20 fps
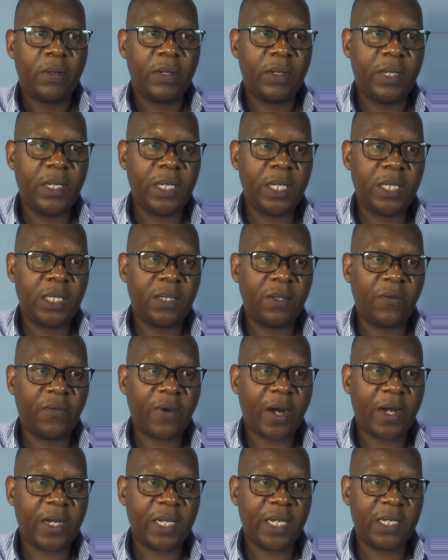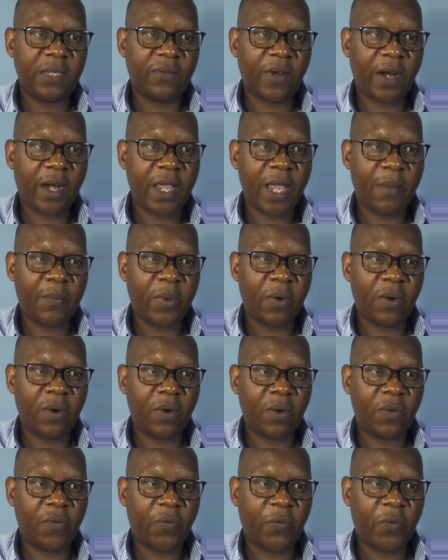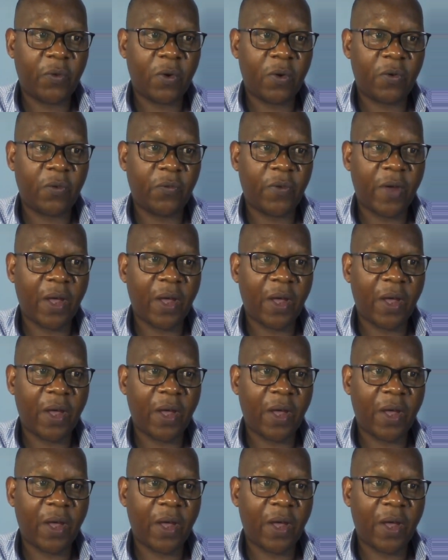This variable 4,